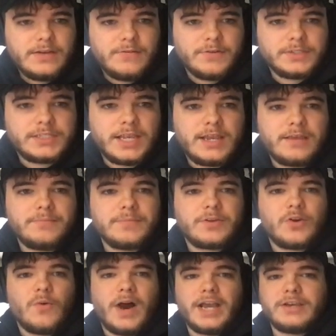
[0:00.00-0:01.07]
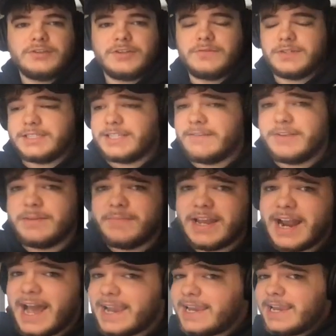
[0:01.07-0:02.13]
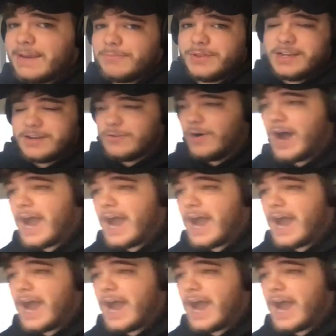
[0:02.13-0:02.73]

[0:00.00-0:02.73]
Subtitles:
First time Kawhi goes over 70. Man, I can't play Kawhi.